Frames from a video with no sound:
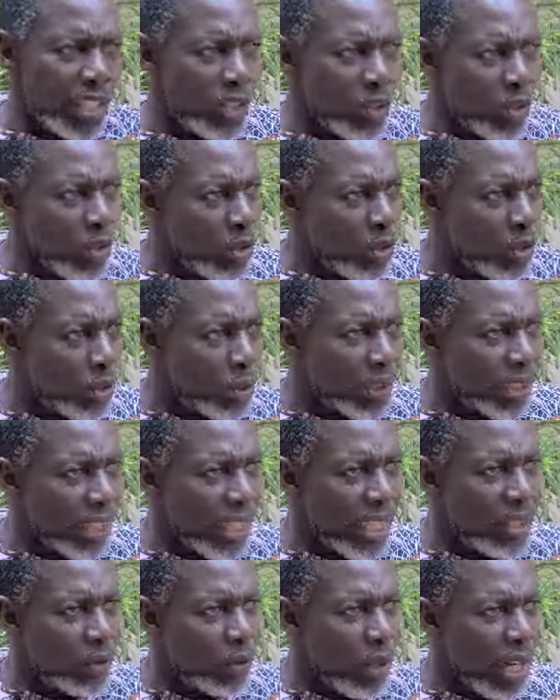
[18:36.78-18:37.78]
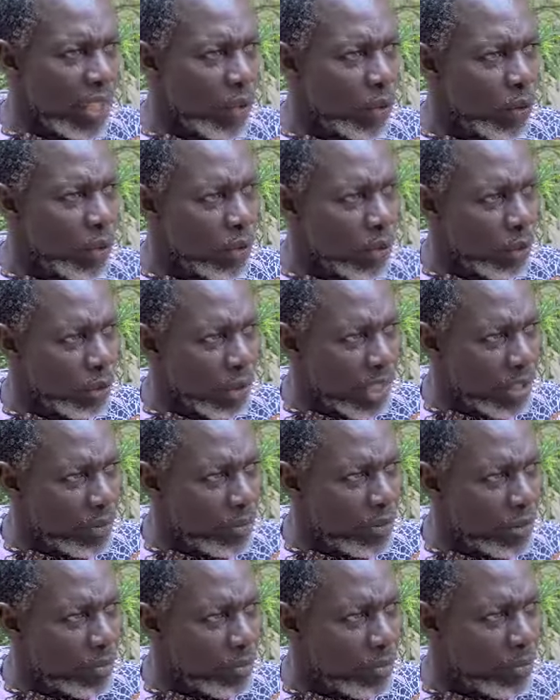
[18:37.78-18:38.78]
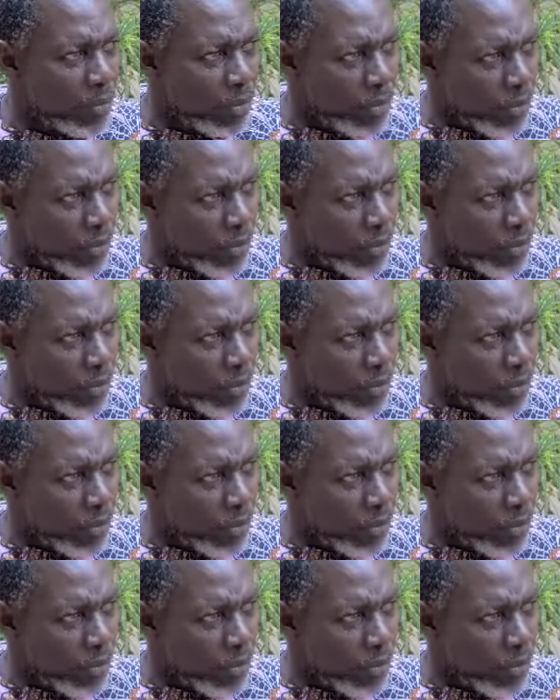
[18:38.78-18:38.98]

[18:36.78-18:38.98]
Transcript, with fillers: I thought you said you are going to give him